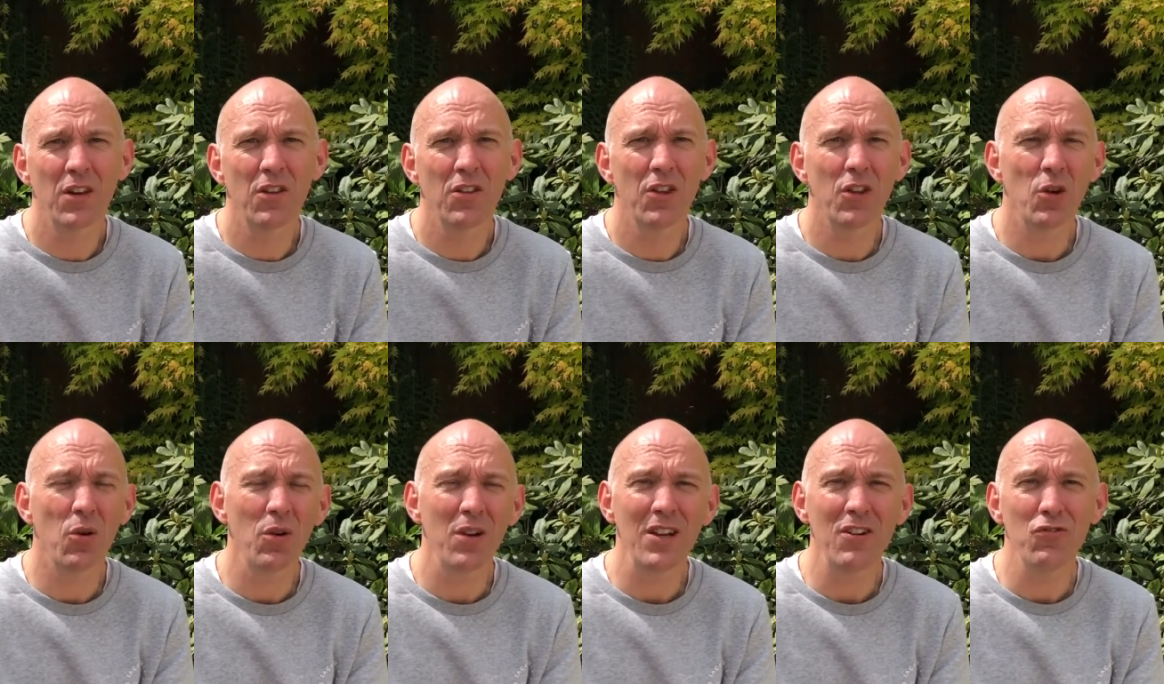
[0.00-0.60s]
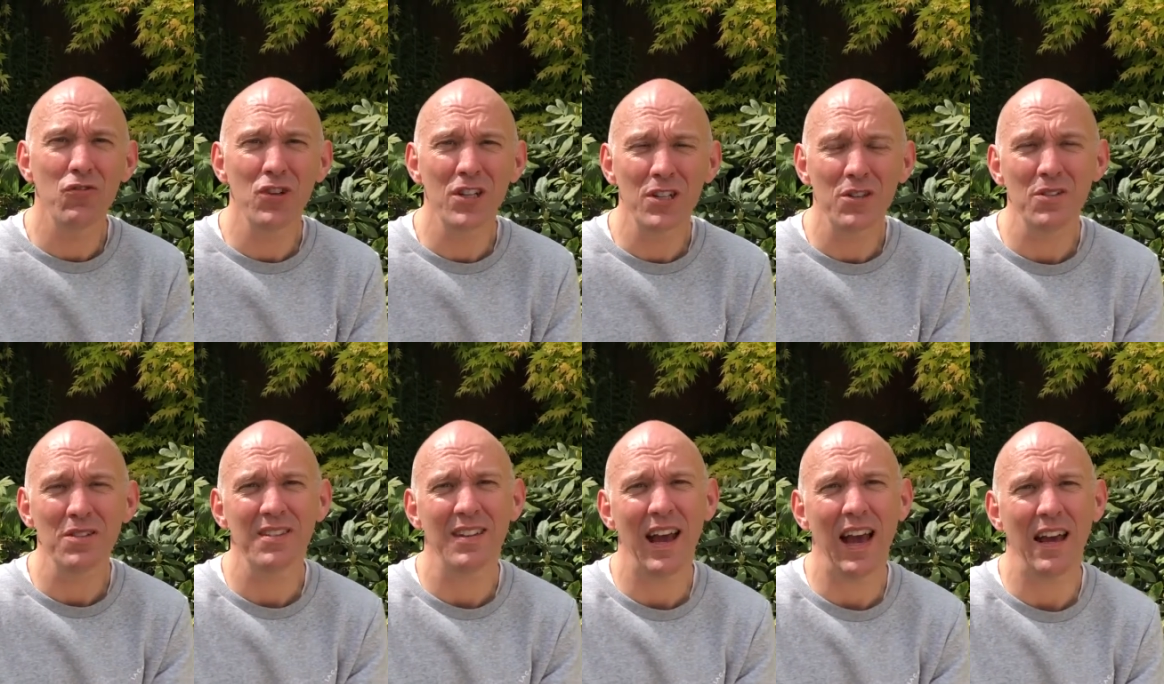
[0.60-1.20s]
The only
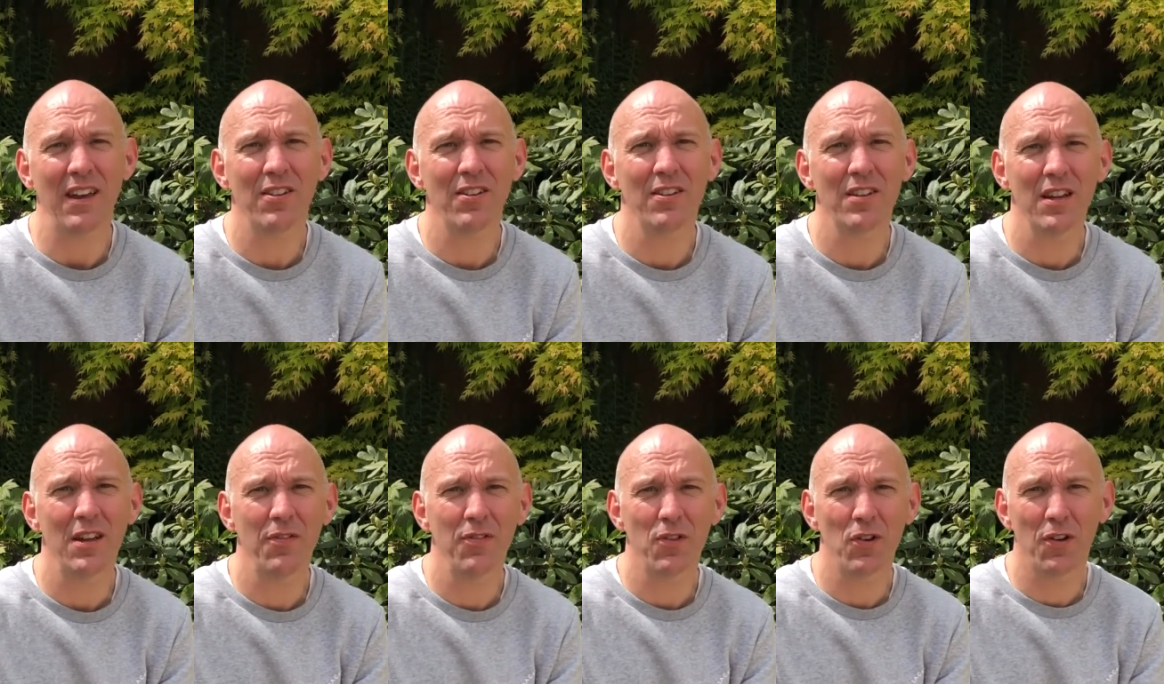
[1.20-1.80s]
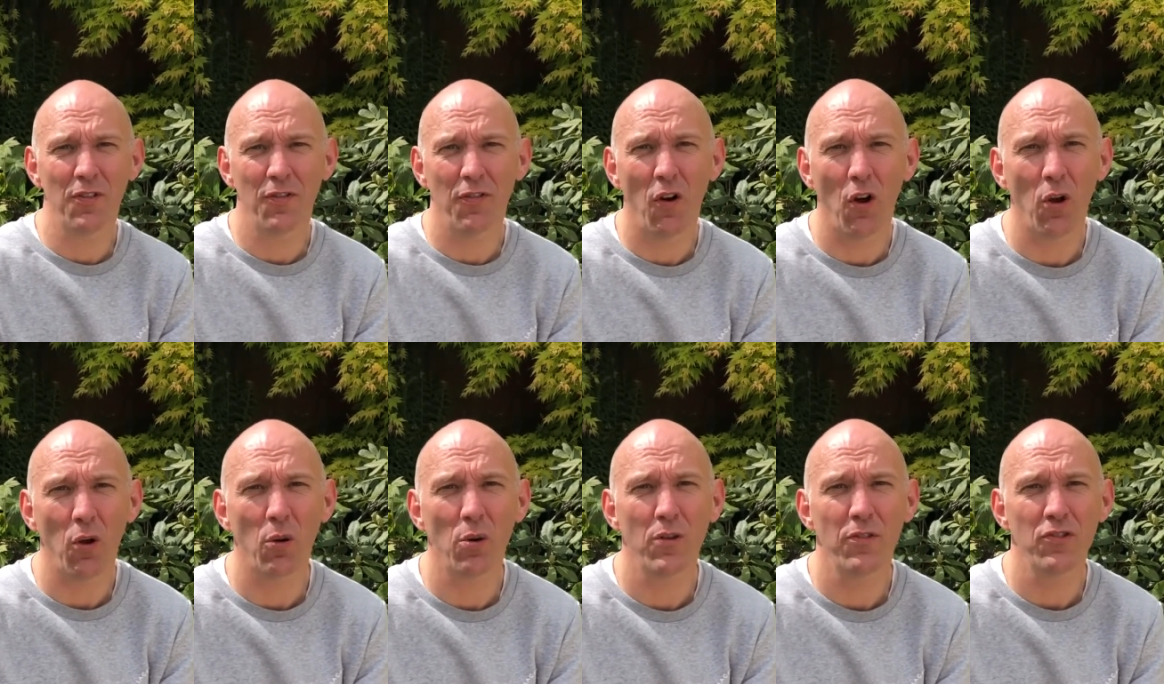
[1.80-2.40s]
real test, if you're a
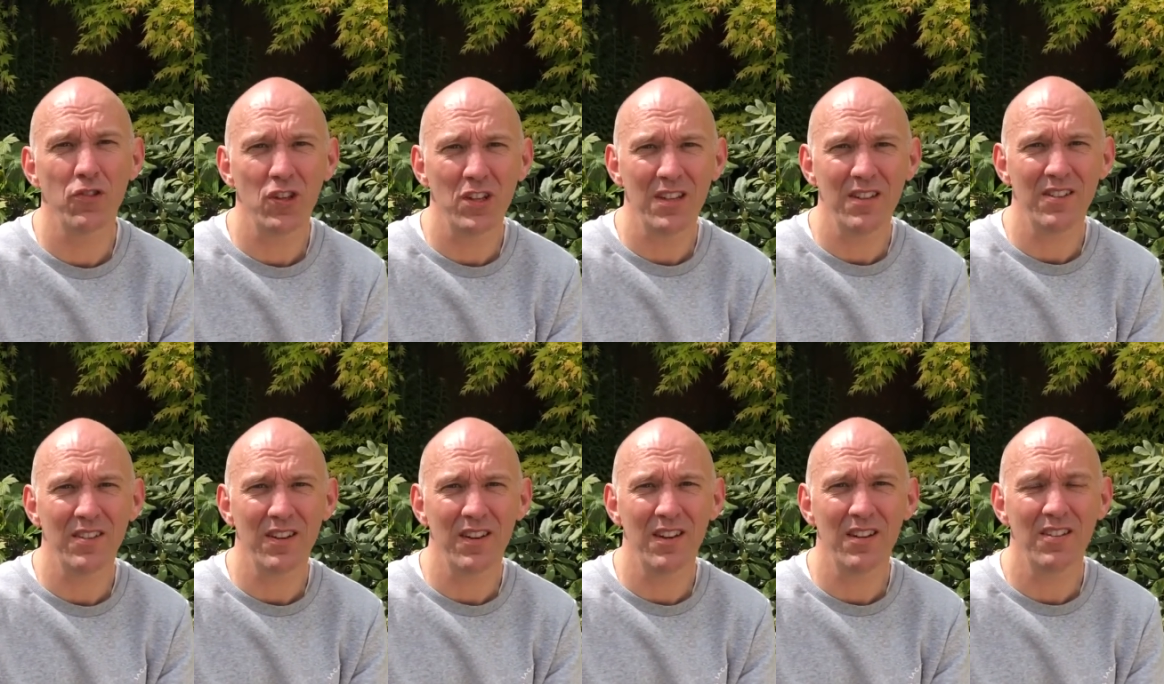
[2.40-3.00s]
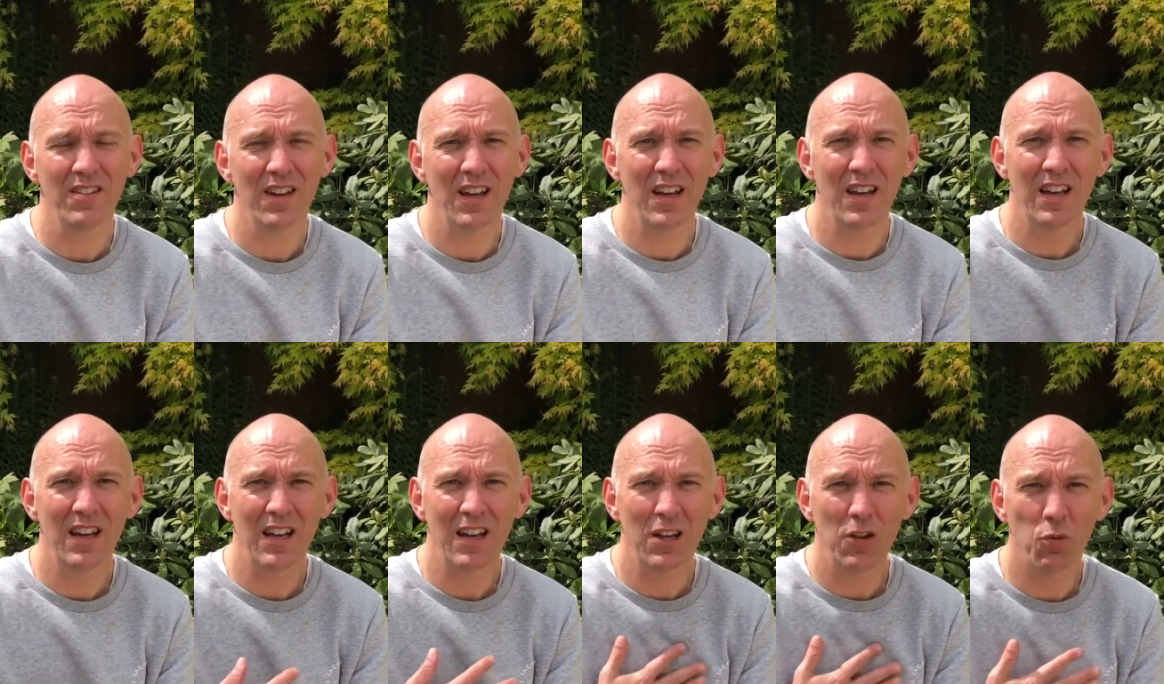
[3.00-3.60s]
follower of Jesus,
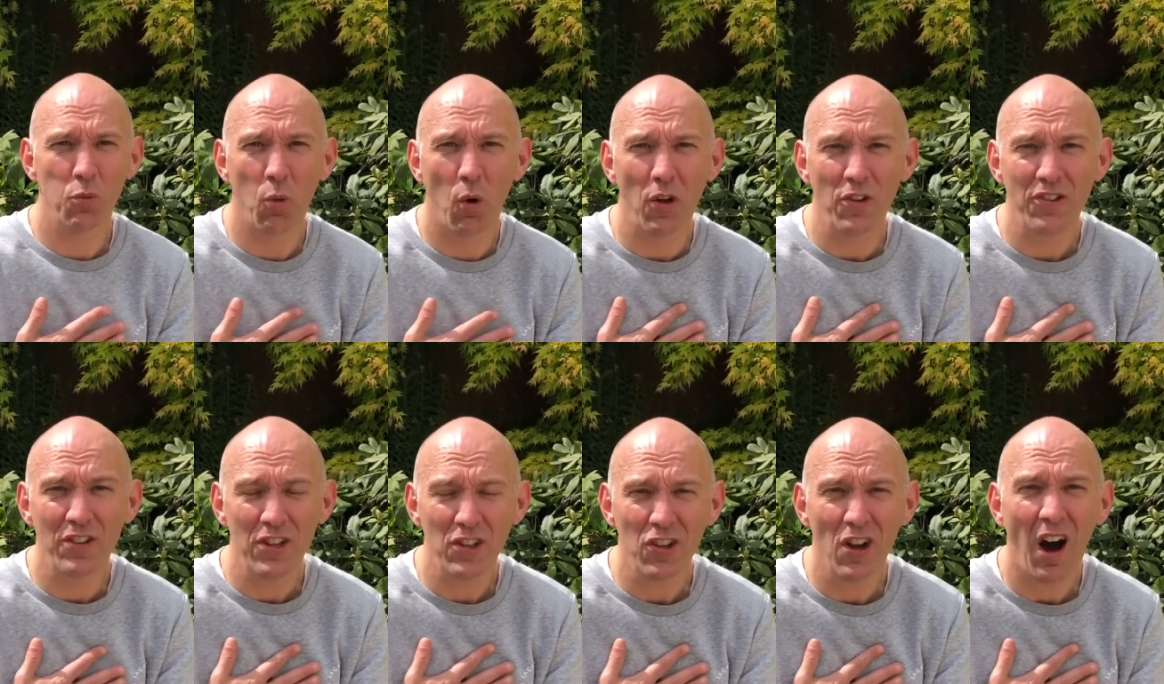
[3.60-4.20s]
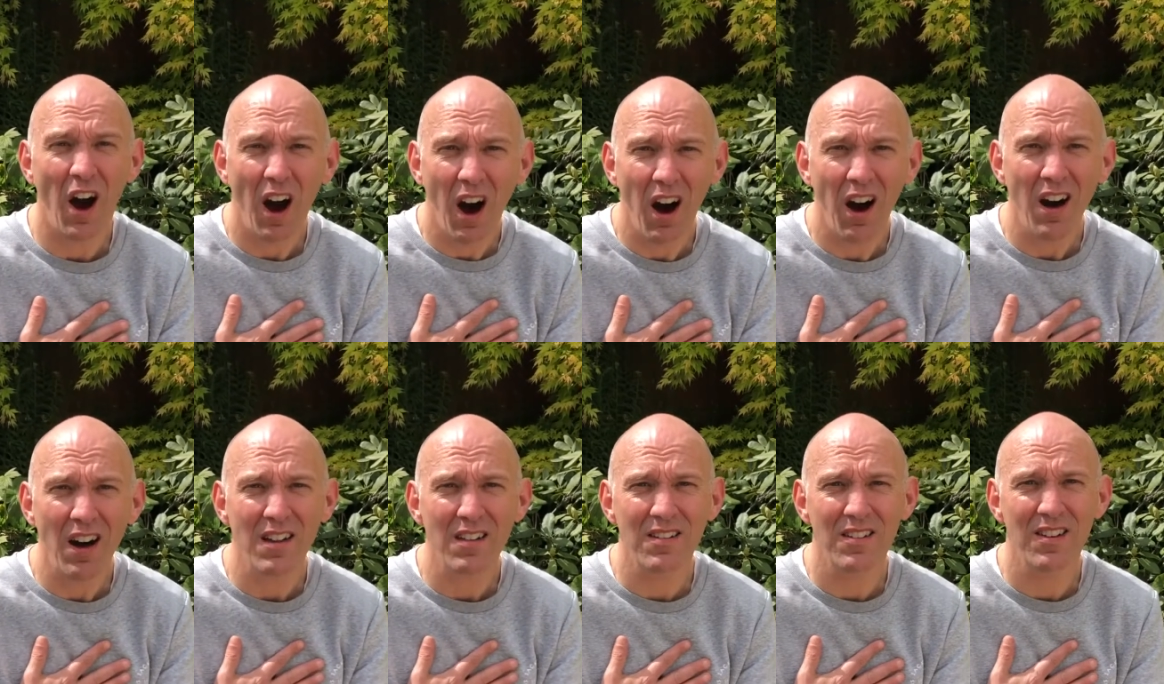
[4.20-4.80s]
is what's in your
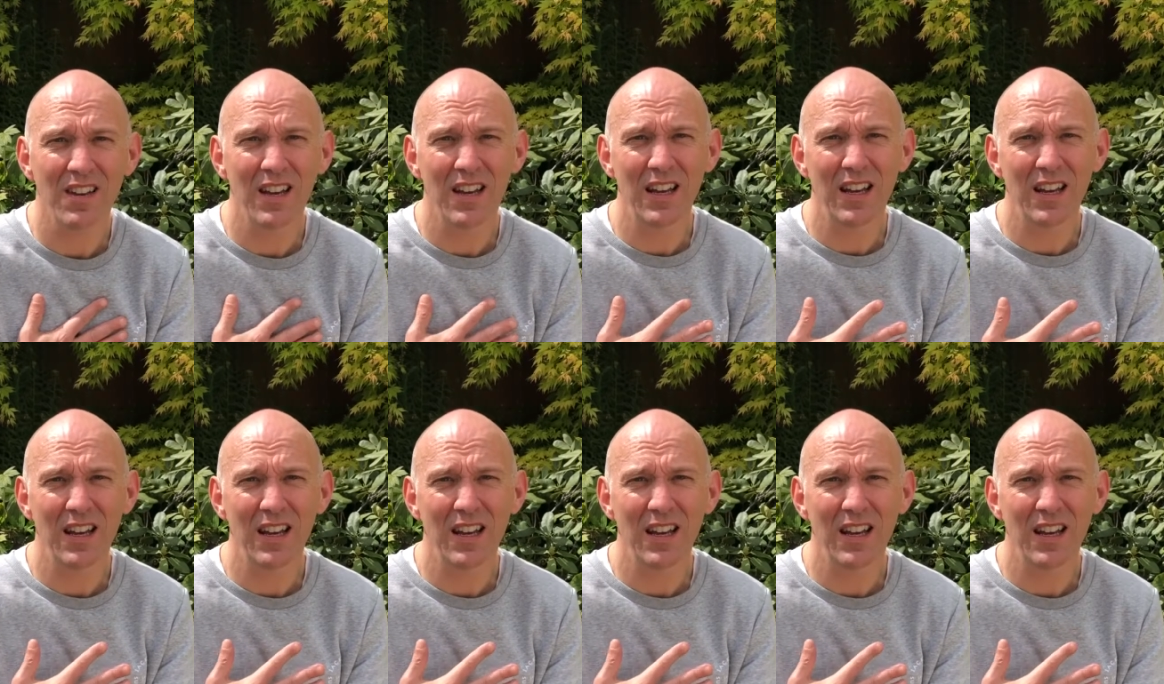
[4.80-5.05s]
heart.